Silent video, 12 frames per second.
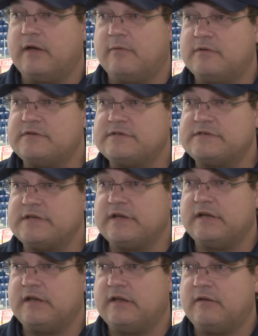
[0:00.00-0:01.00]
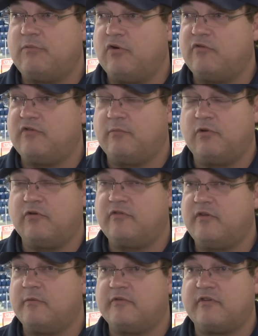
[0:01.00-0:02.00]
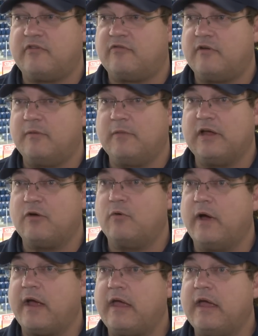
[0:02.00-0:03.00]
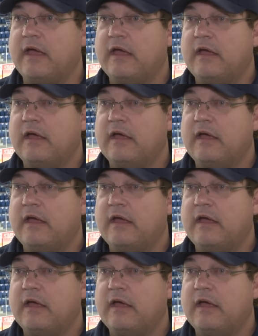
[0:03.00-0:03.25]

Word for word: I was, uh, post to post, he was extremely quick.